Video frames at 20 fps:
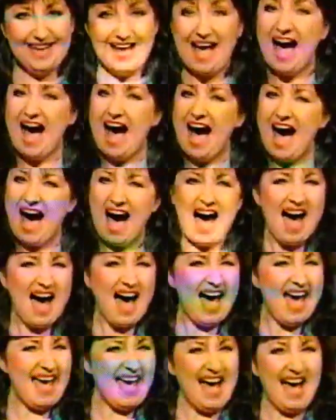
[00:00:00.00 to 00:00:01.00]

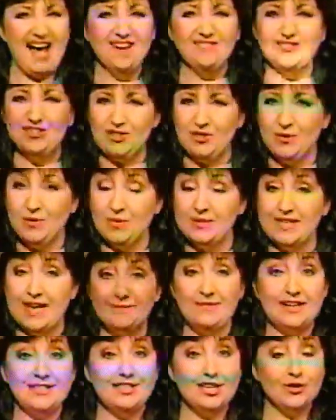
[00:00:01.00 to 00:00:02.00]
I have news of
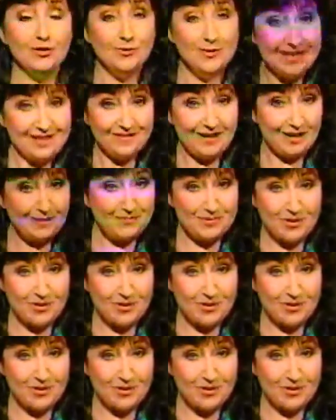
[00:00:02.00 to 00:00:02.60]
a terrific